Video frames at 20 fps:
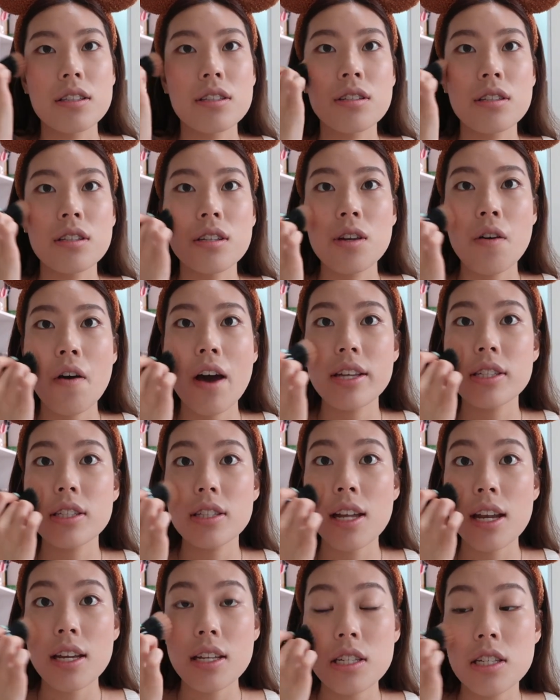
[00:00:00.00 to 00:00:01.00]
to the
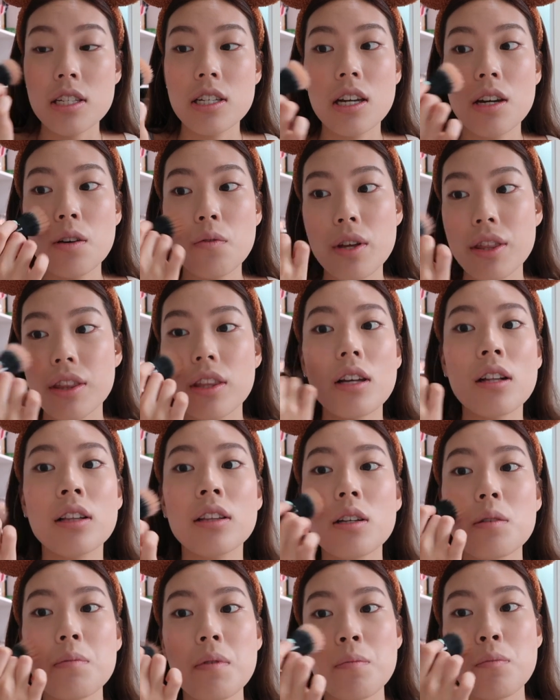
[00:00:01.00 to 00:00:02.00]
US next year with a
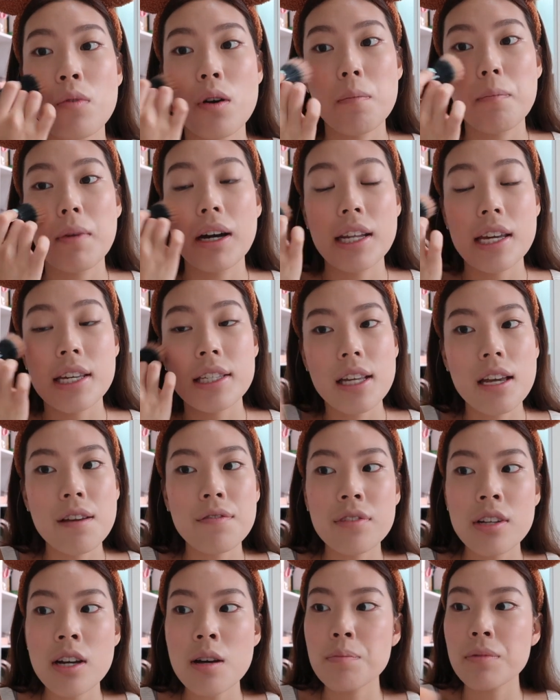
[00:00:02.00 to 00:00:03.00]
little bit more money
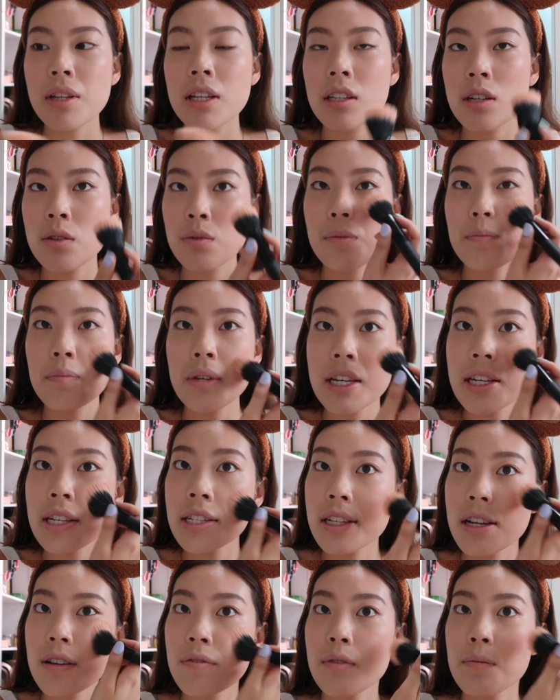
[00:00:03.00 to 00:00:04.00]
saved up, then it would be
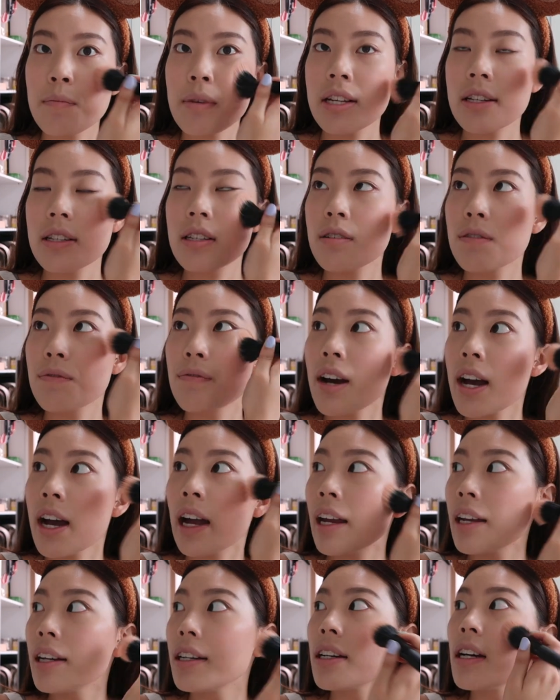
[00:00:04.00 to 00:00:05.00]
easier for me to
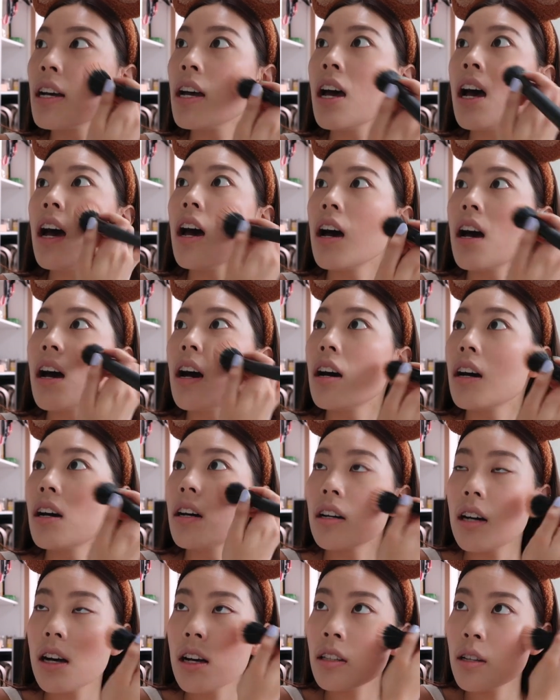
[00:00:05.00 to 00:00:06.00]
find
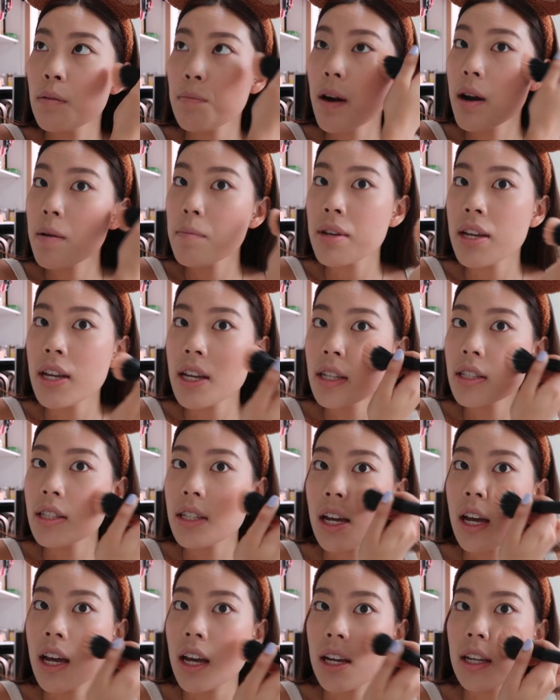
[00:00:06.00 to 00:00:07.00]
an
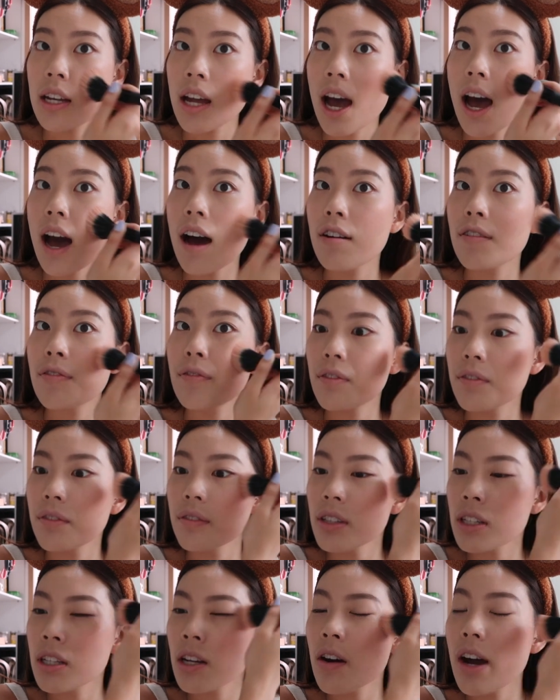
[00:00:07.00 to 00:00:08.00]
apartment and have,
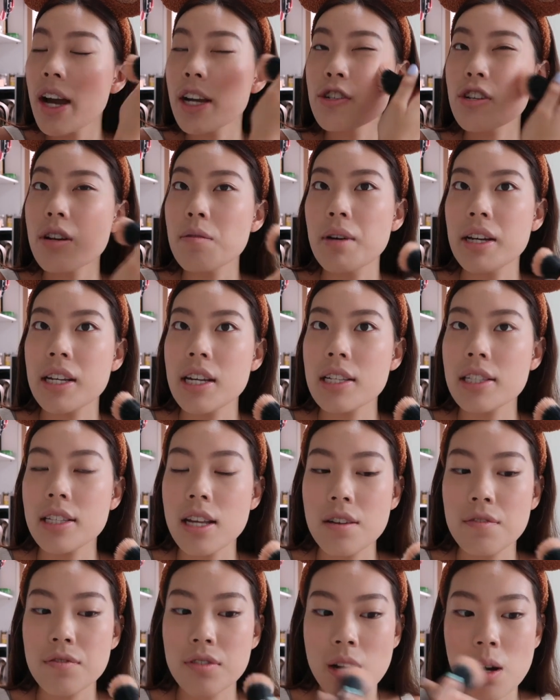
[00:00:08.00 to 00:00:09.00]
you know, extra money
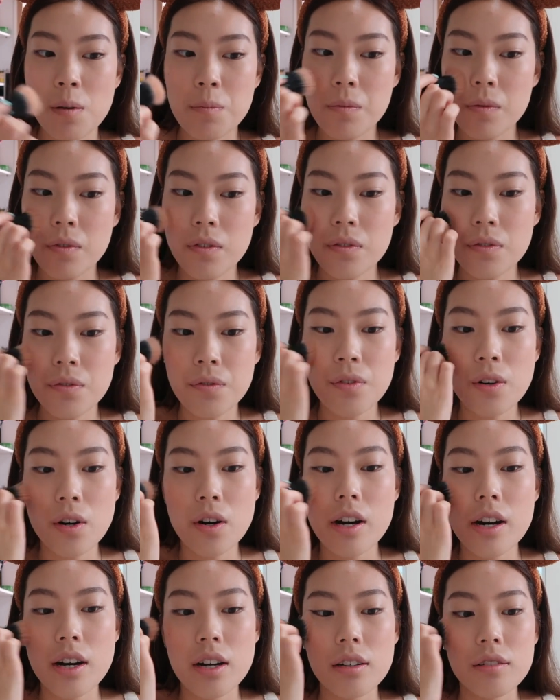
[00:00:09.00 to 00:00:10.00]
saved up
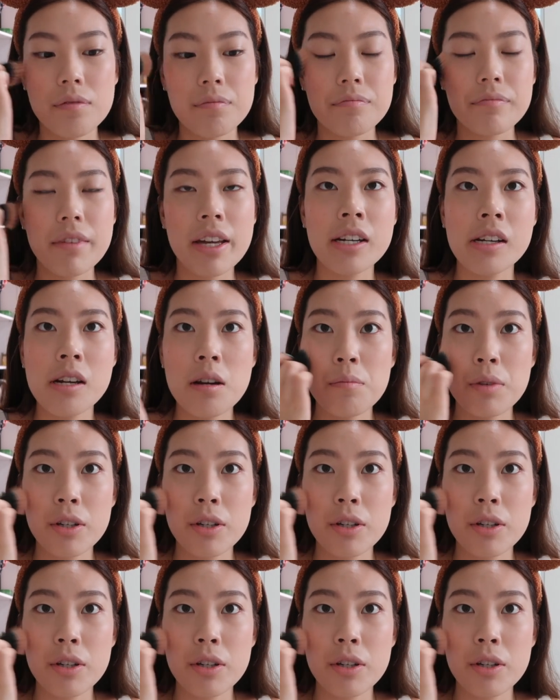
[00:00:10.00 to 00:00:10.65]
for any